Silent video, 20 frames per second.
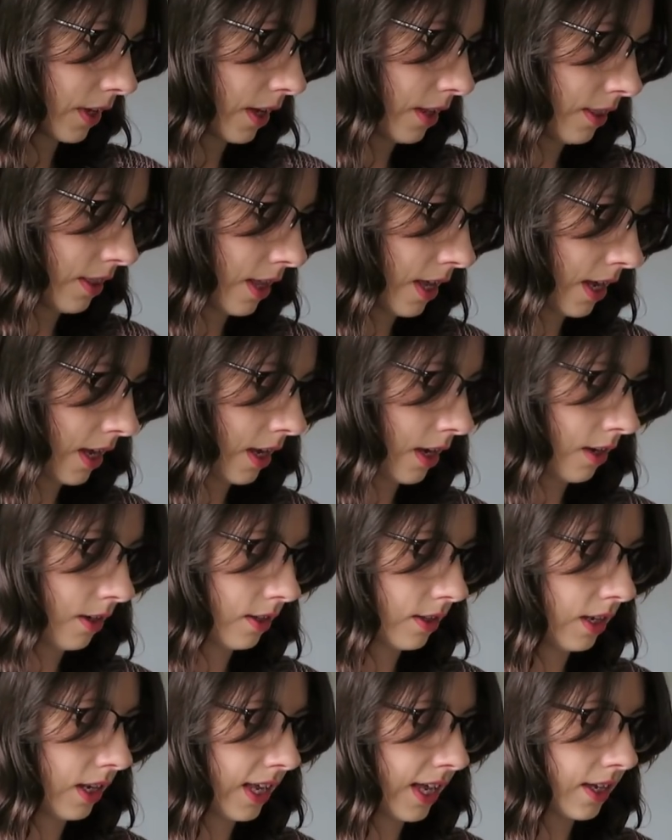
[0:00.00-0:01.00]
And
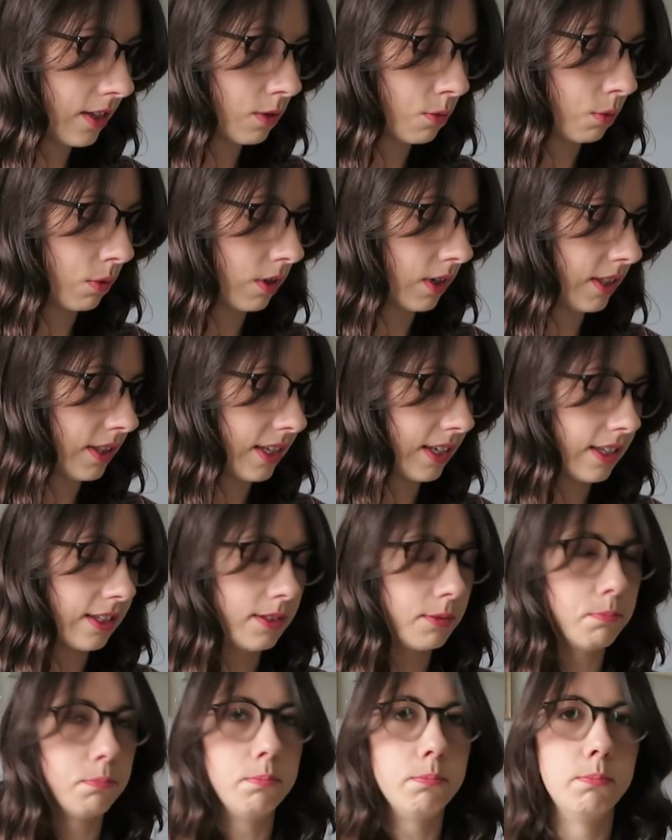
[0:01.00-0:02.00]
then the last one, I think,
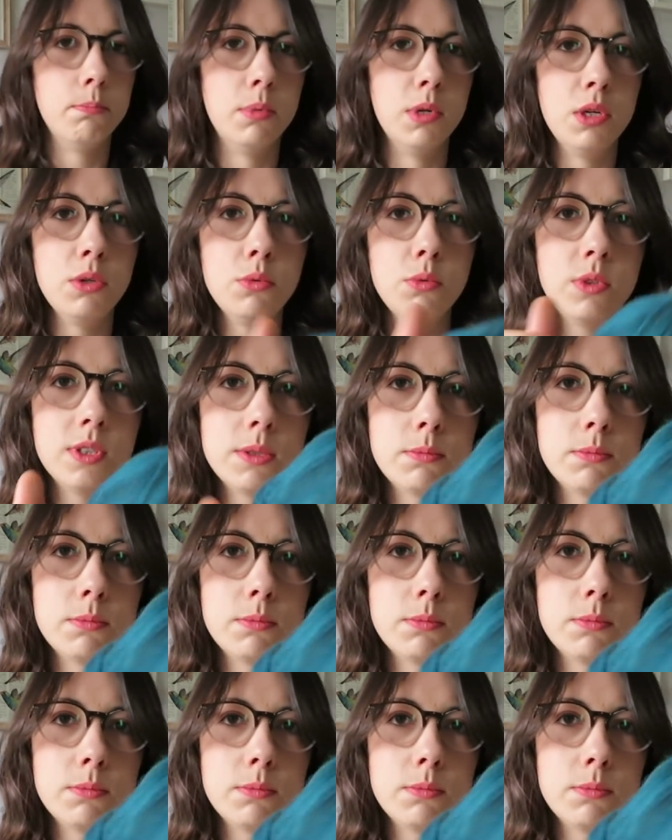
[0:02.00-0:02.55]
is Blue